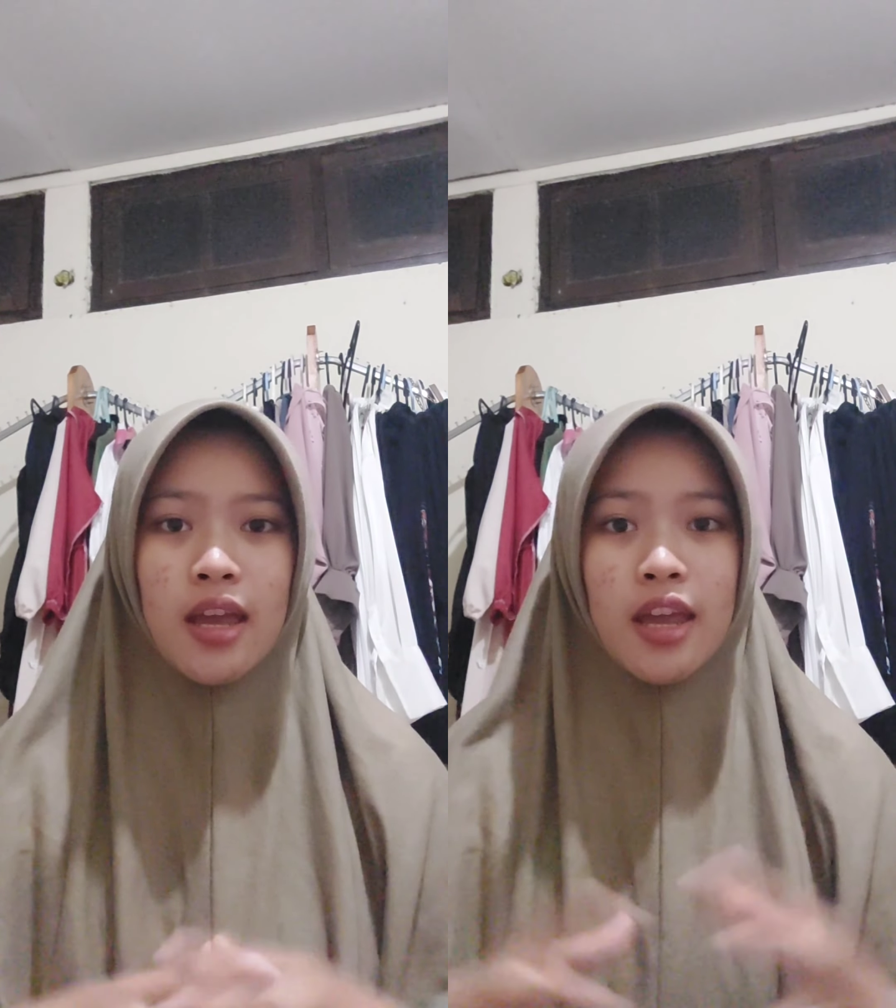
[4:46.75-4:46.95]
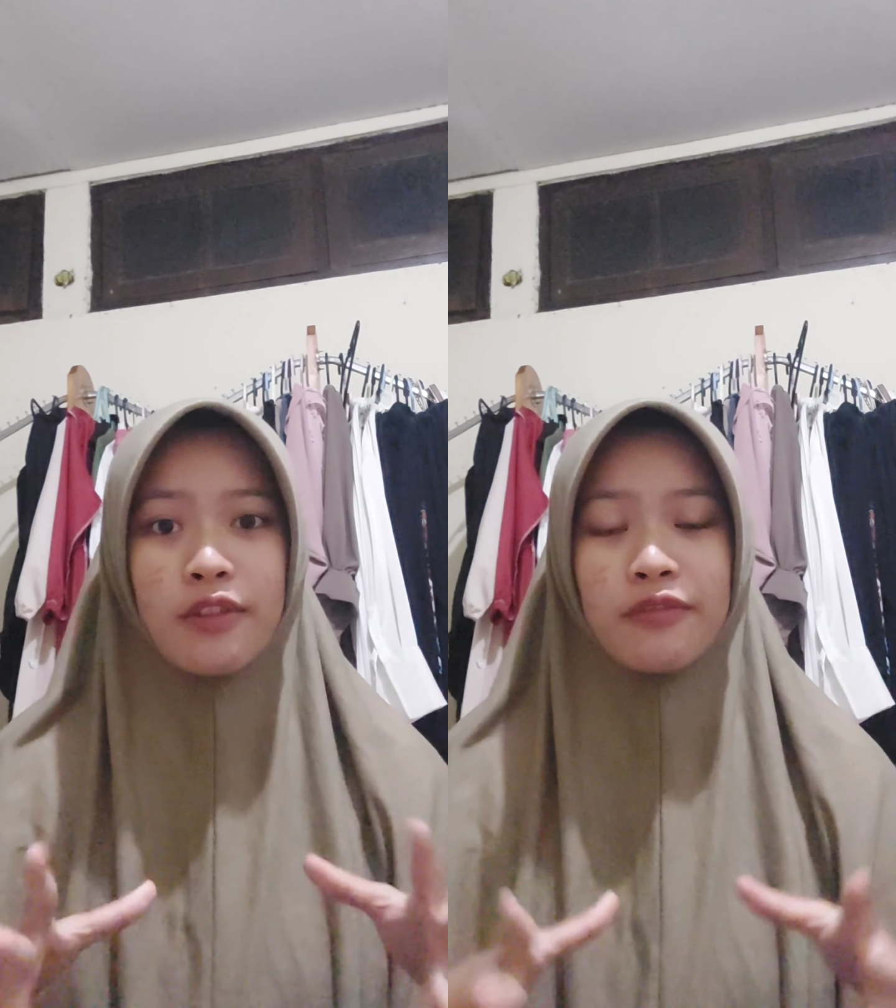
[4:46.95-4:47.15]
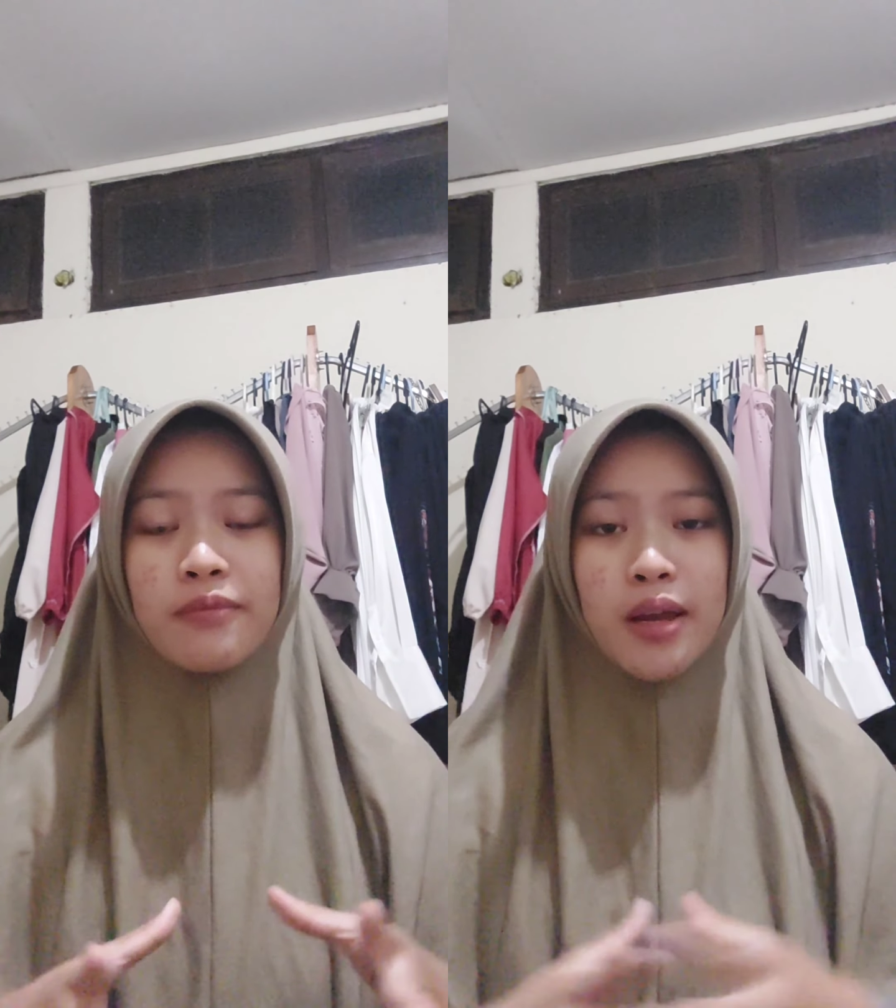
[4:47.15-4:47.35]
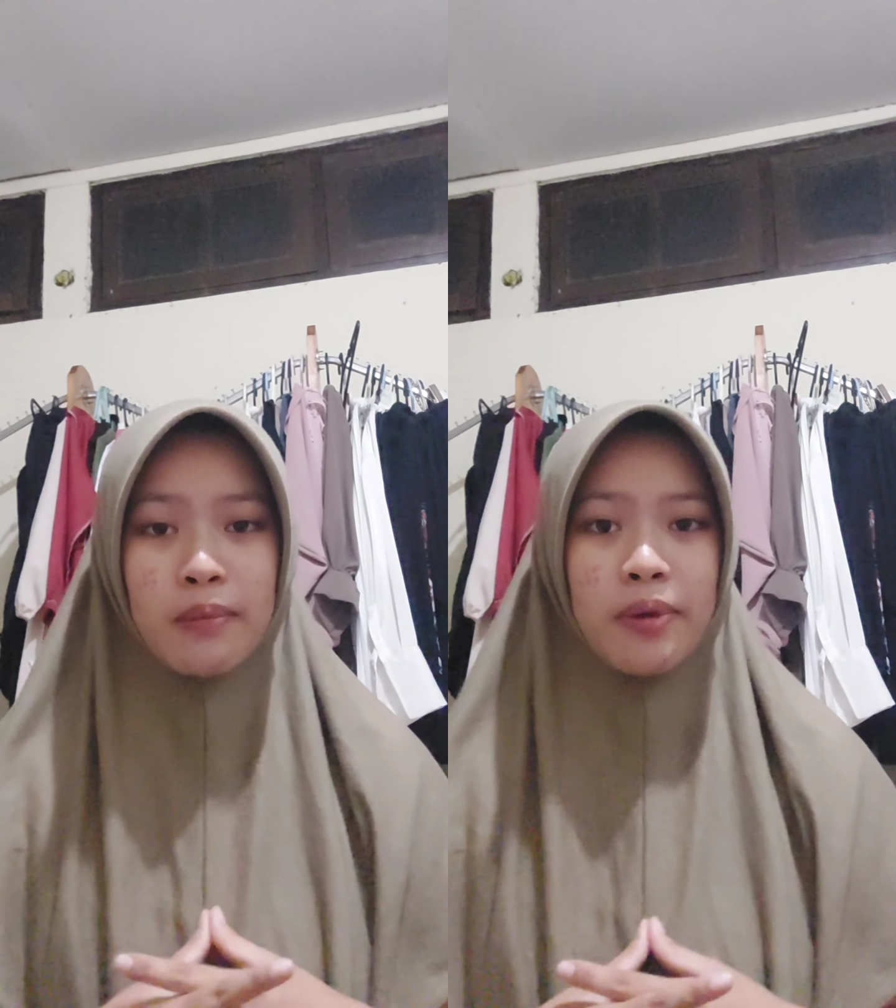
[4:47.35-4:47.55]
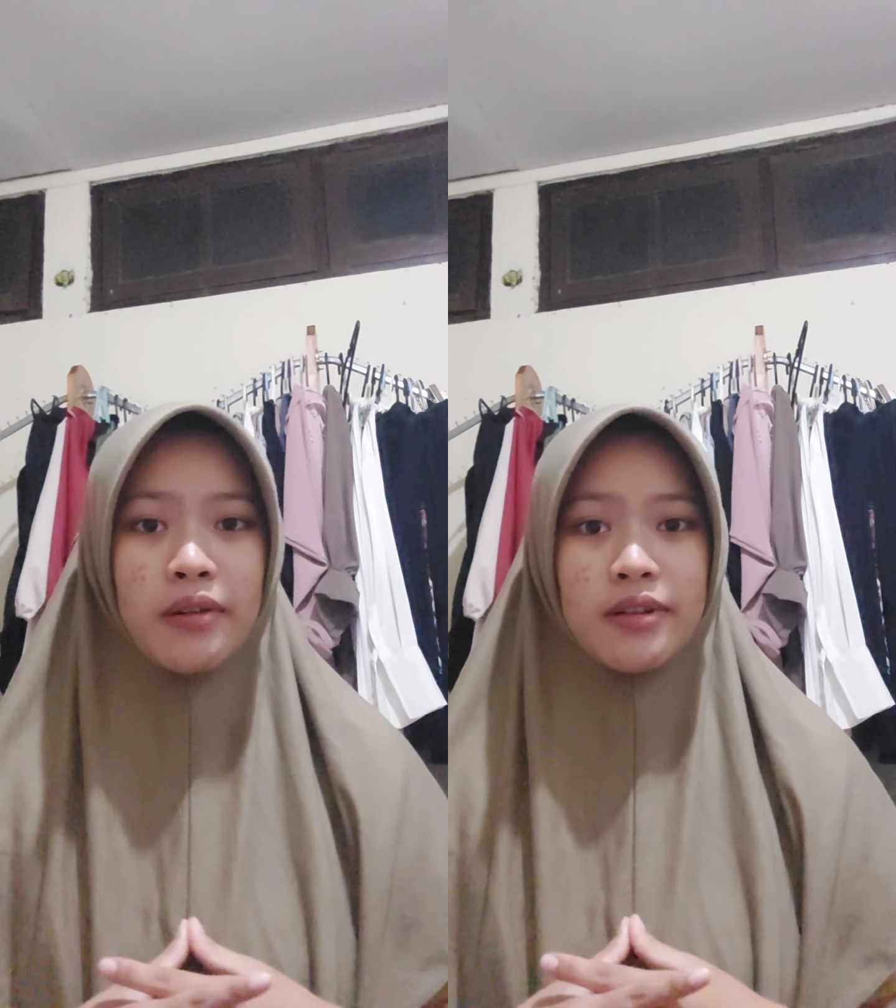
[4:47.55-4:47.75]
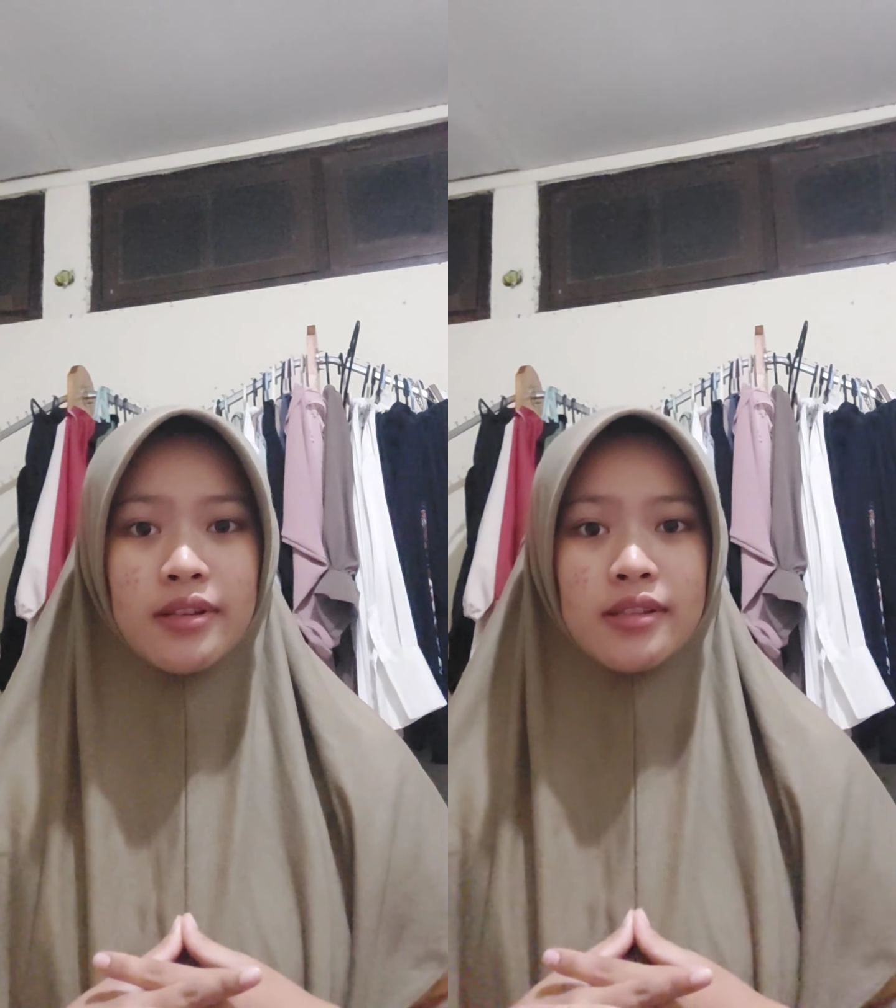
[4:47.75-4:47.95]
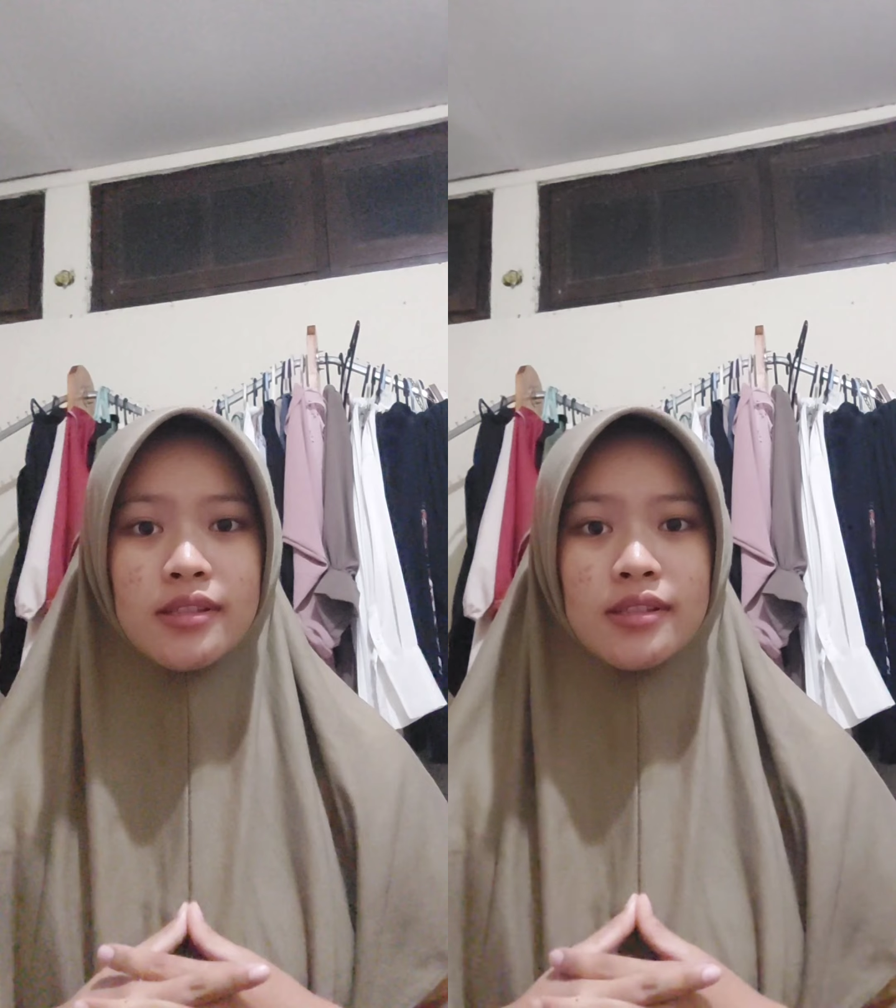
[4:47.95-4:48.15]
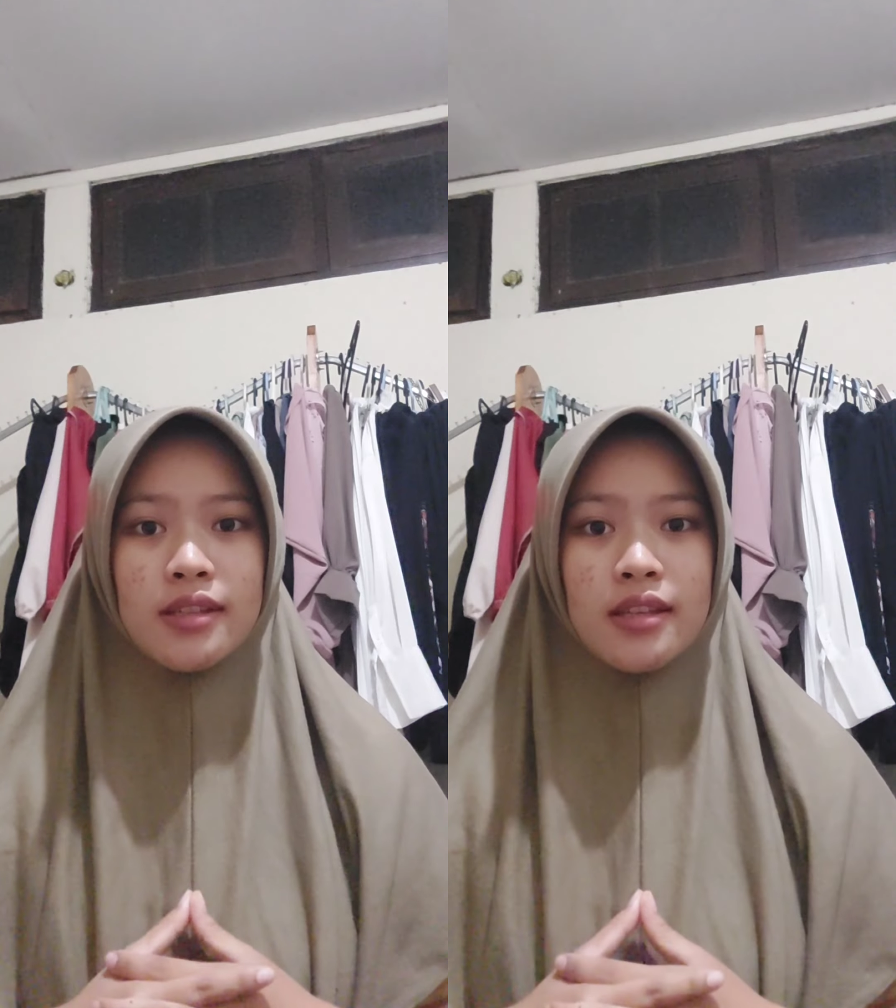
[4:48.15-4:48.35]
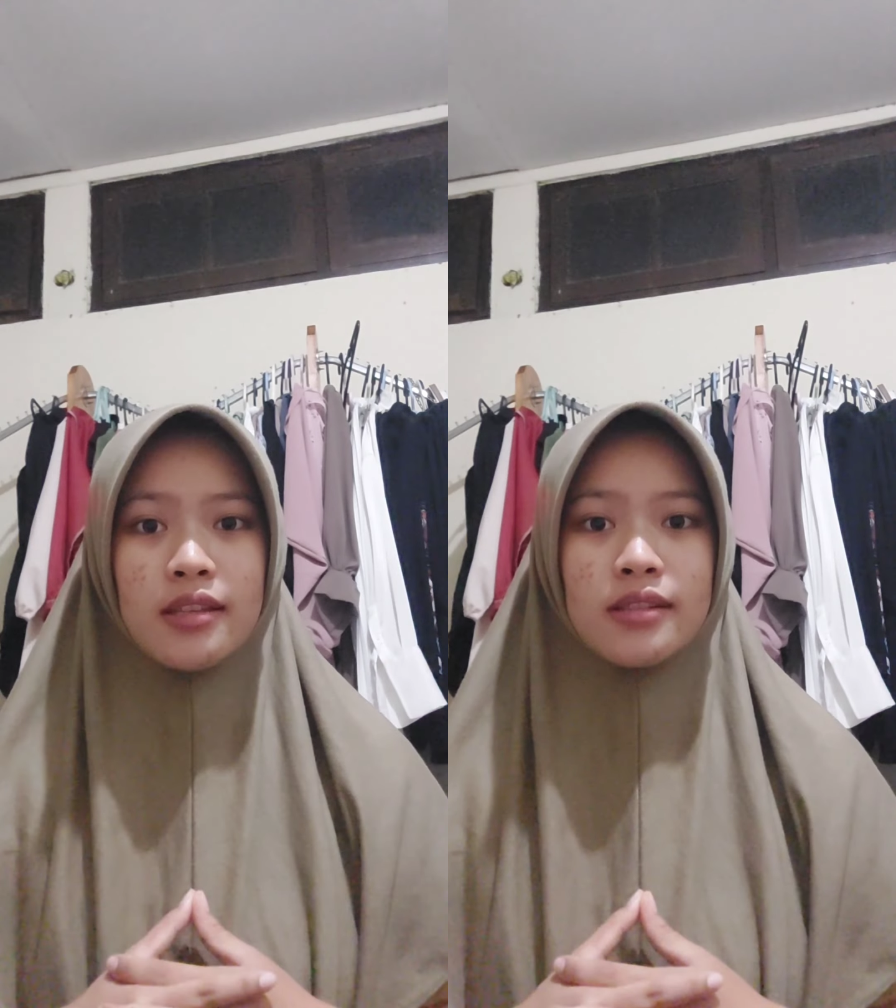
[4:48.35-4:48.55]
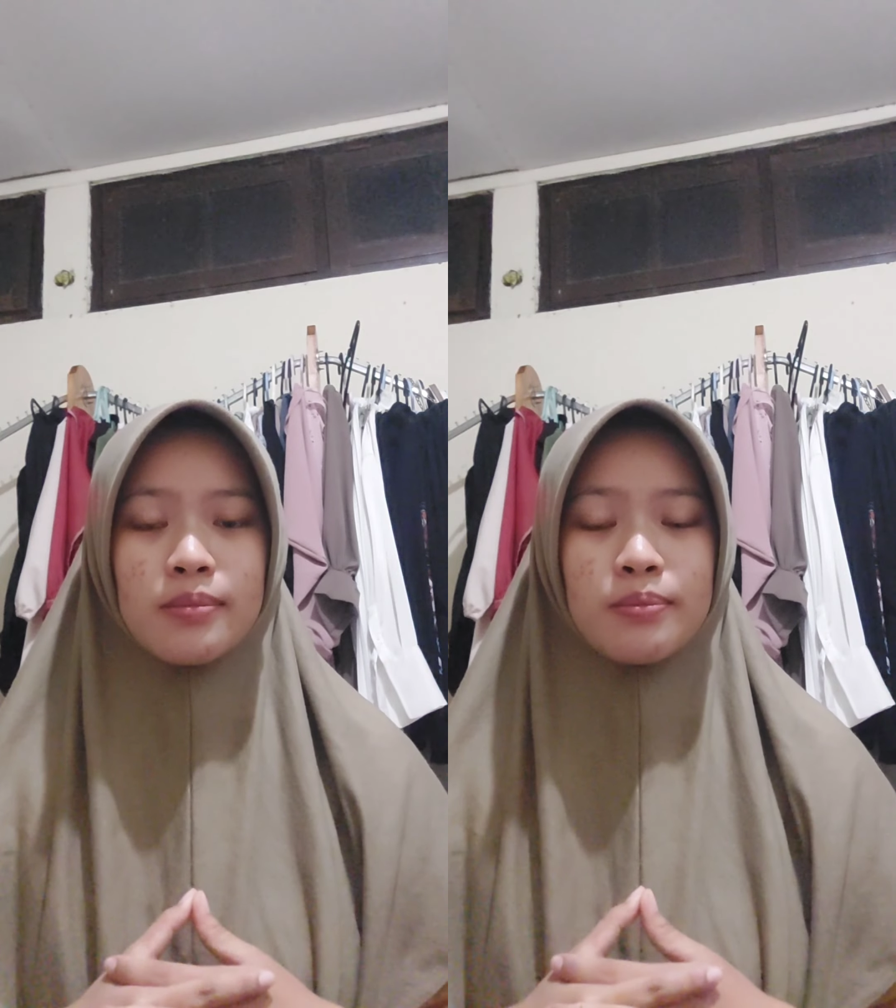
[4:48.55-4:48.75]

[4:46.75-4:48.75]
if my parents is